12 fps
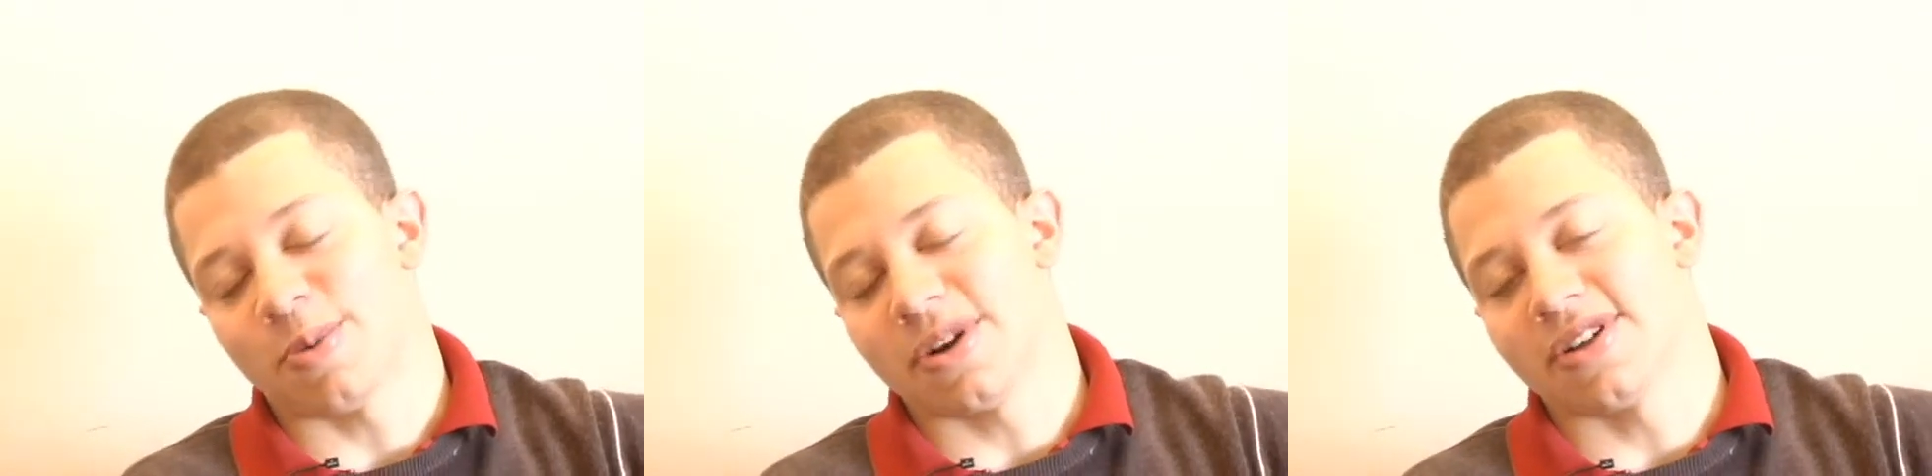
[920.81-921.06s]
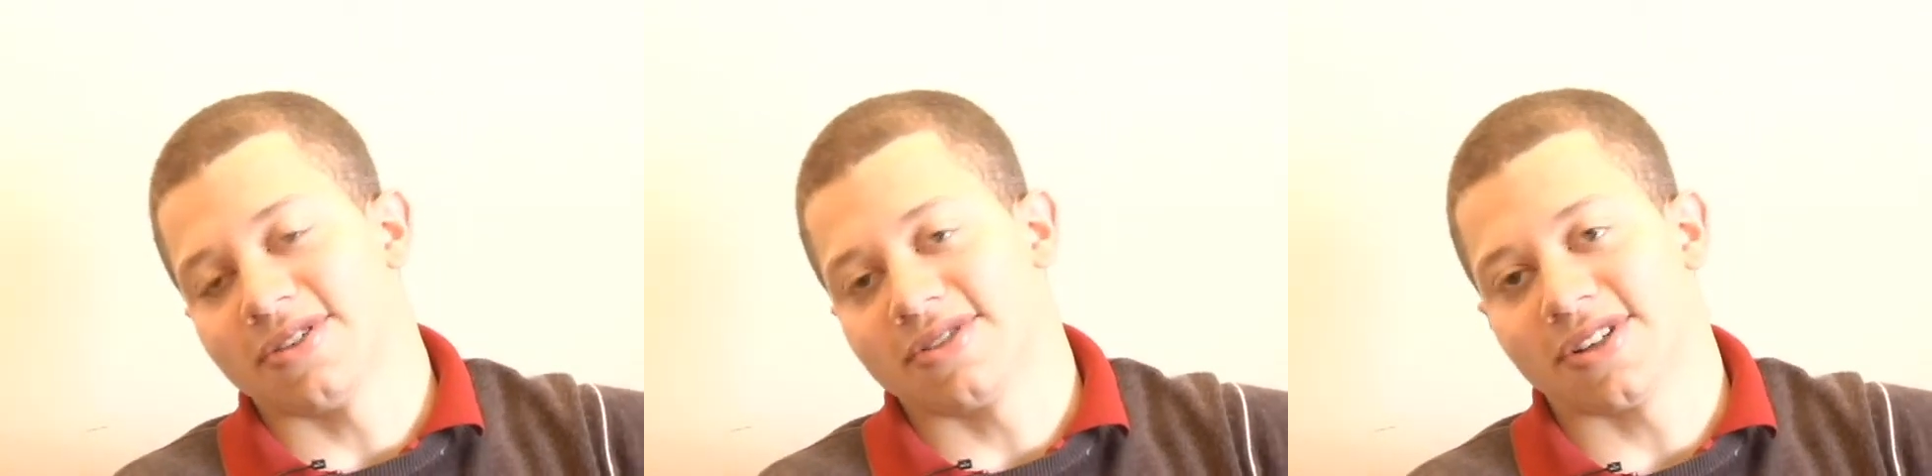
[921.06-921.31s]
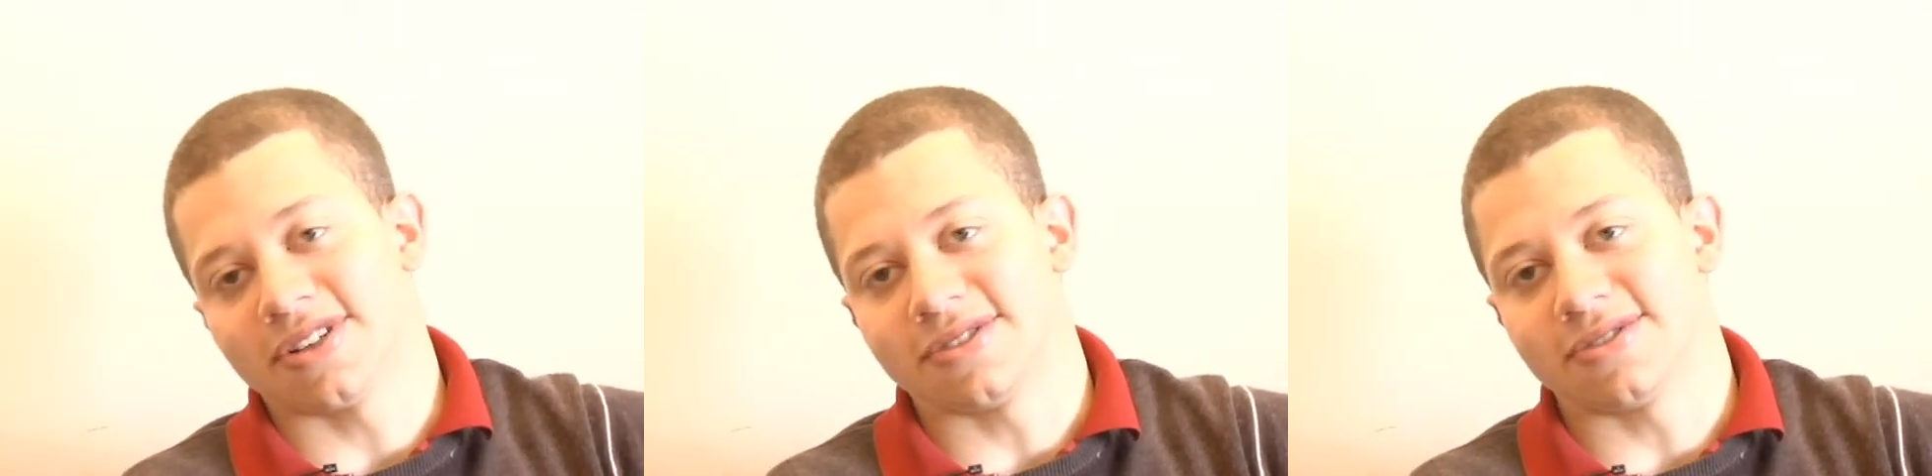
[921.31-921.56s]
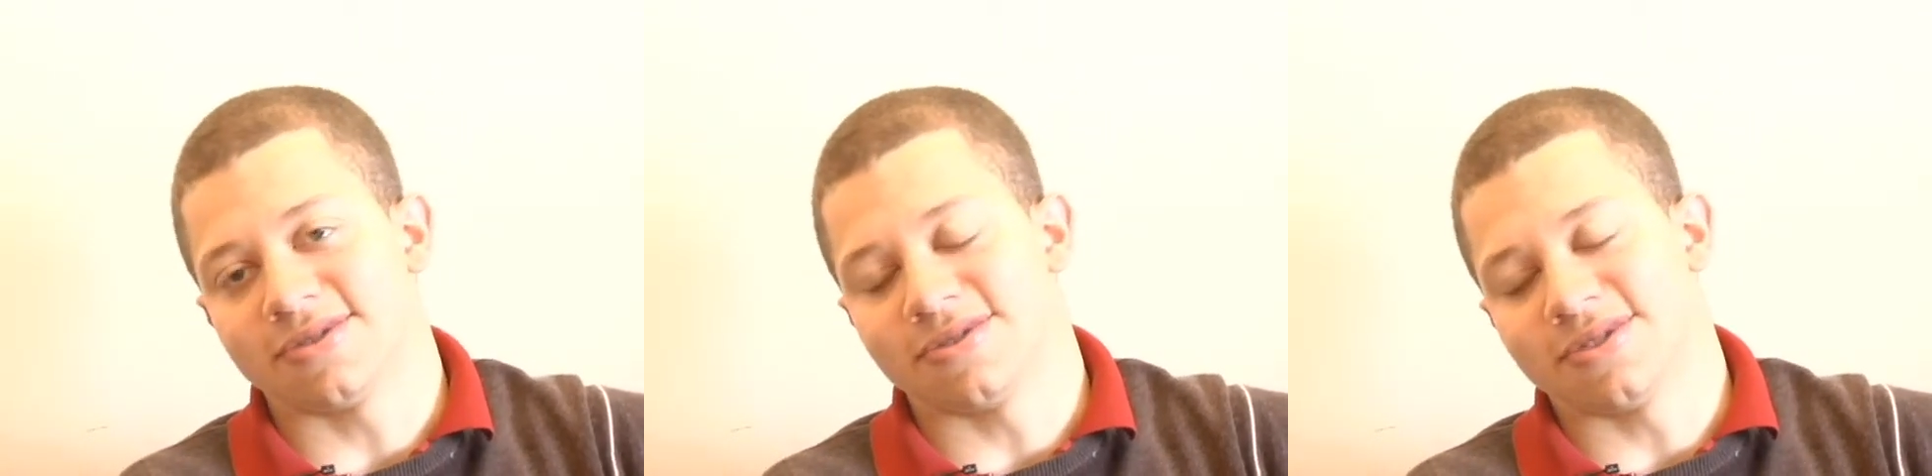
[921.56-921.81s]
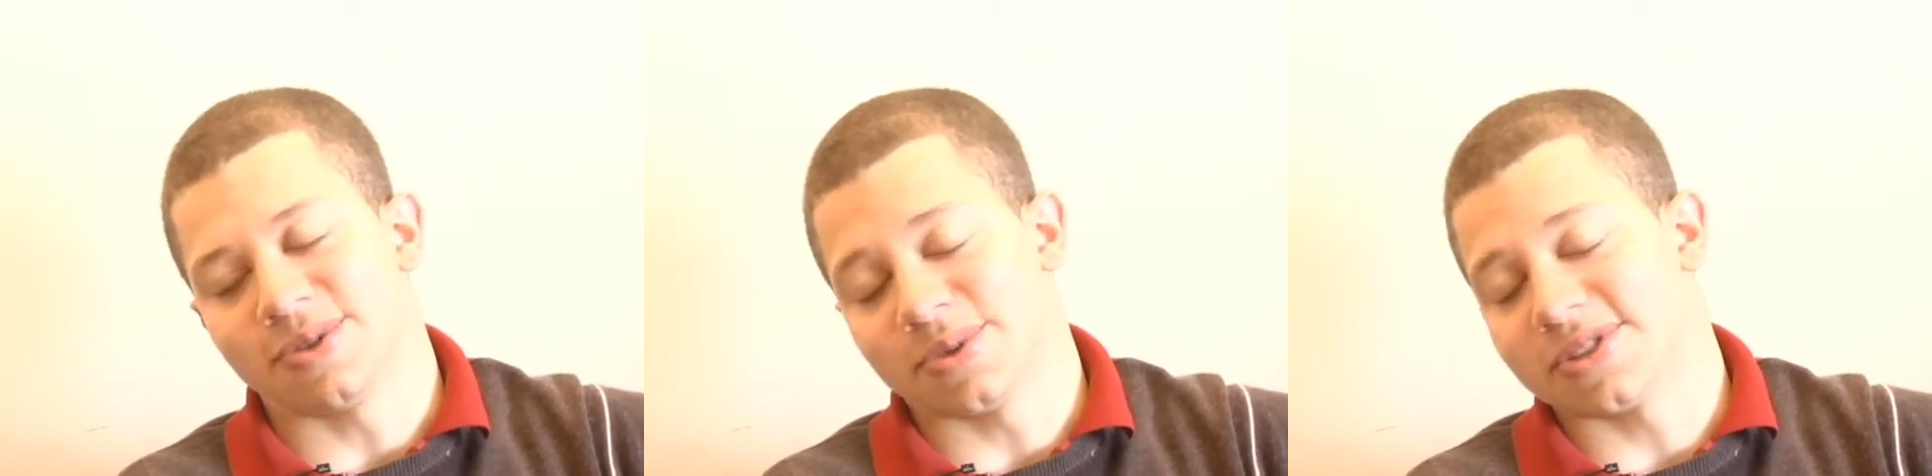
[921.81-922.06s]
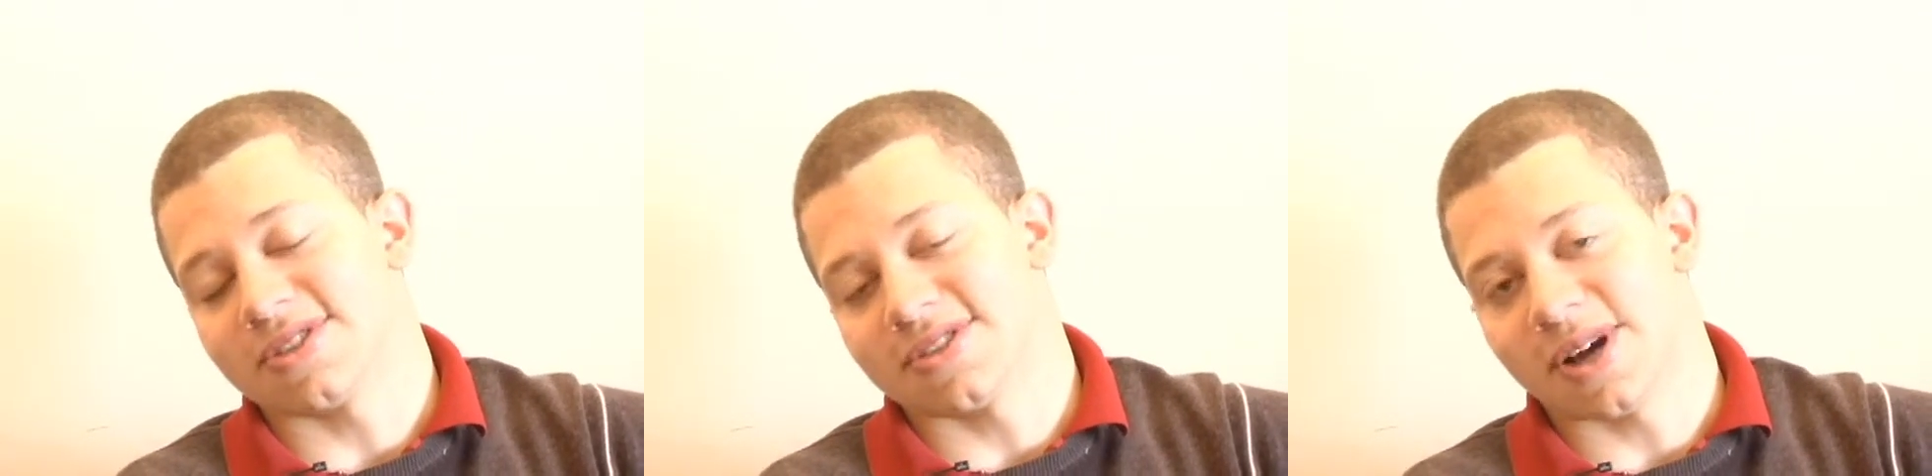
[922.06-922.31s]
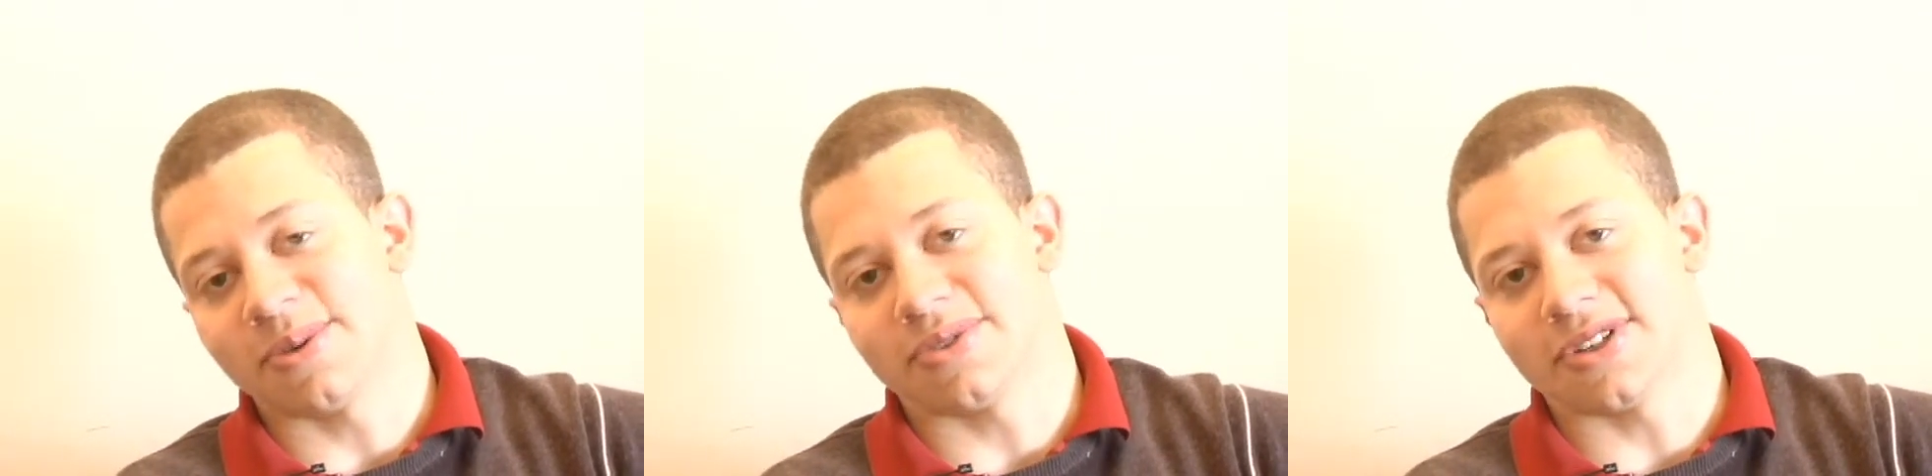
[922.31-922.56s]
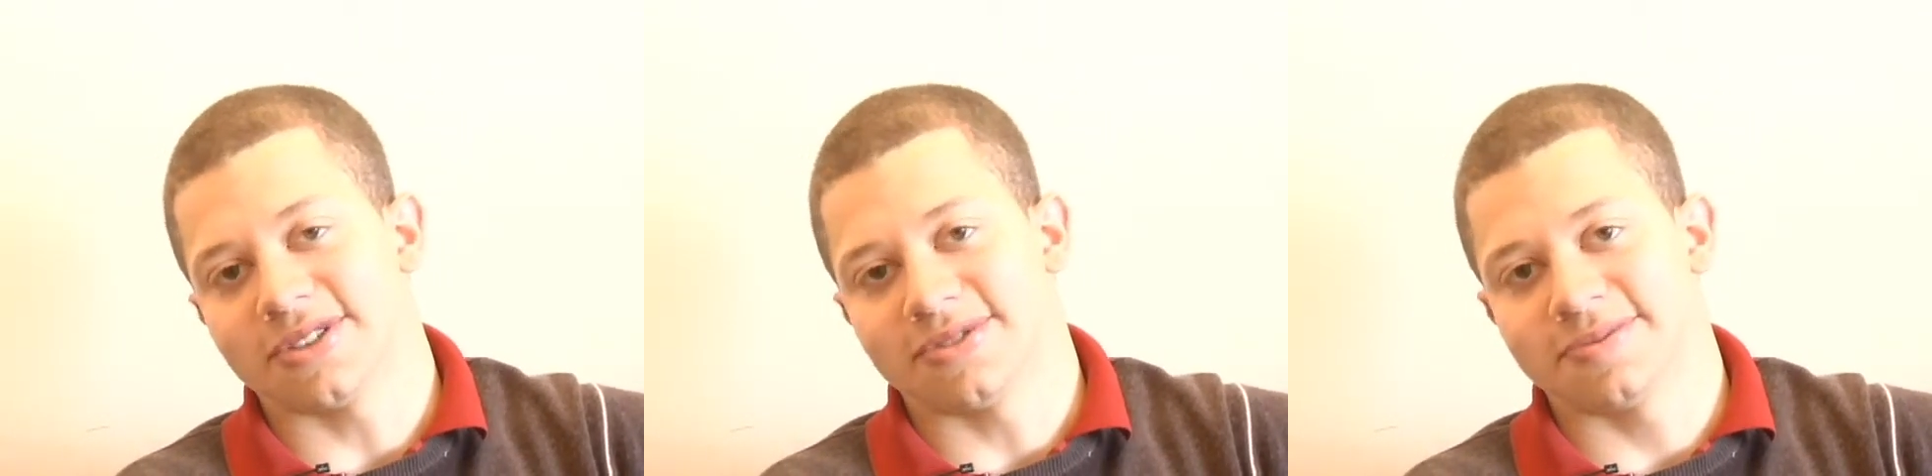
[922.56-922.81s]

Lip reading: but it was helpful.